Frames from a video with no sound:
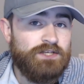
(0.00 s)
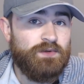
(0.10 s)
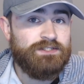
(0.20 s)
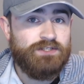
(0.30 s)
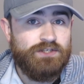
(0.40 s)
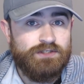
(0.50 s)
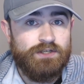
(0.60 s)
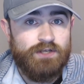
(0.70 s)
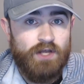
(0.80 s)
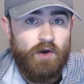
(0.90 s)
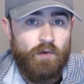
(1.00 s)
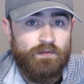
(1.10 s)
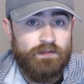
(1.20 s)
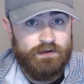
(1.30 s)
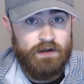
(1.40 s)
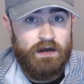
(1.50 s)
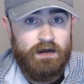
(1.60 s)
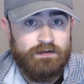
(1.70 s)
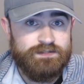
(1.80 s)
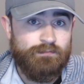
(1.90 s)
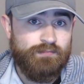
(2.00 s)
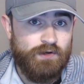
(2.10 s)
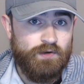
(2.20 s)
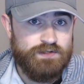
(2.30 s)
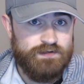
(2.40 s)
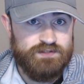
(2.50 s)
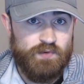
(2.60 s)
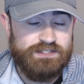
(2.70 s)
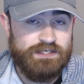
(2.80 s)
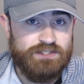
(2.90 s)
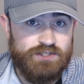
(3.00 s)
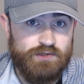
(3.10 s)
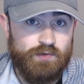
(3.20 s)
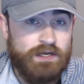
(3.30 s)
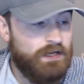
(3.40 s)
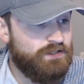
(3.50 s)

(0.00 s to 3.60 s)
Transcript: So it's good to know the cons and pros of switching to